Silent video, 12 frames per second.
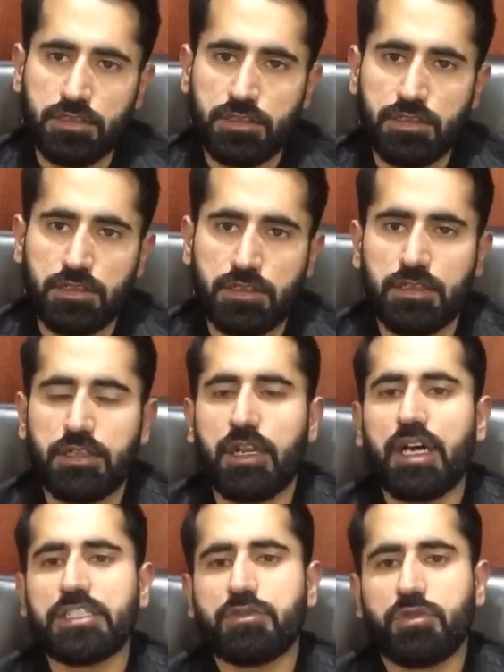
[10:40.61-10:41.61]
the
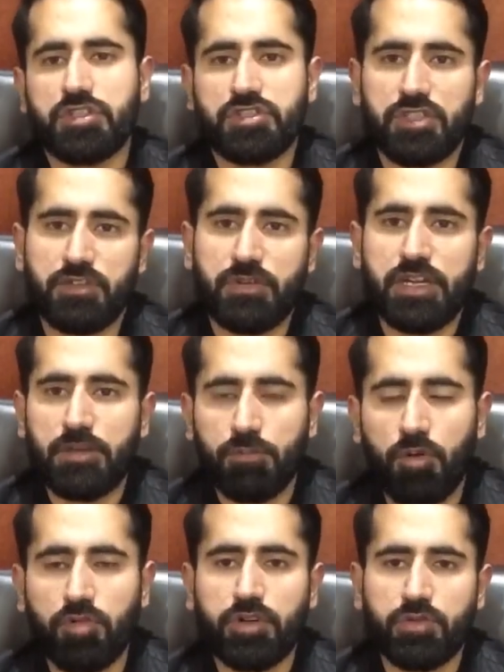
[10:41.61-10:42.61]
last question, very
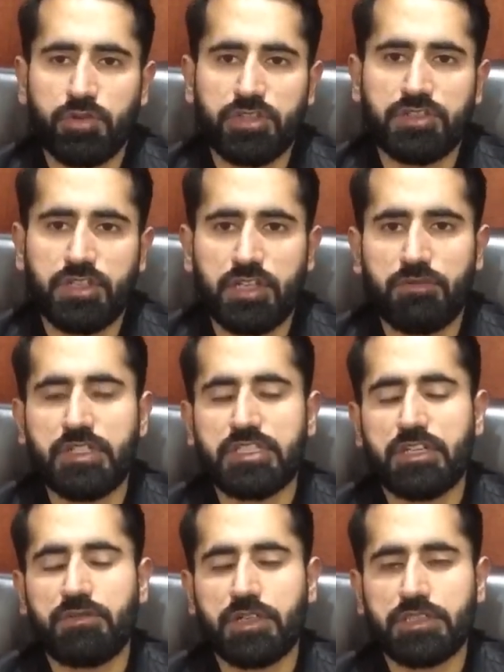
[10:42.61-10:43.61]
important question, in which
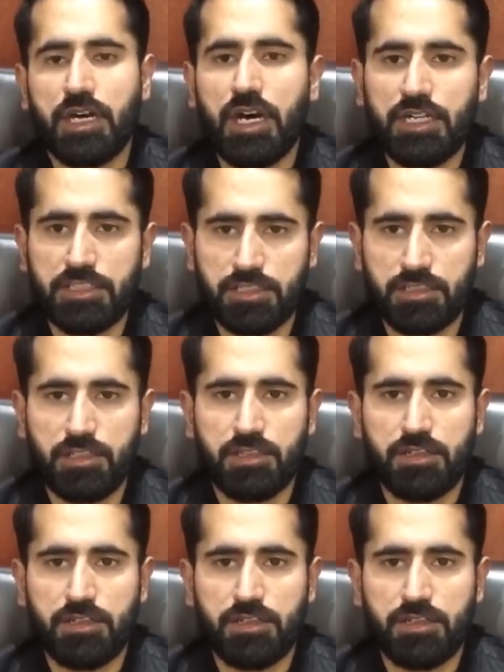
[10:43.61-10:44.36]
it was asked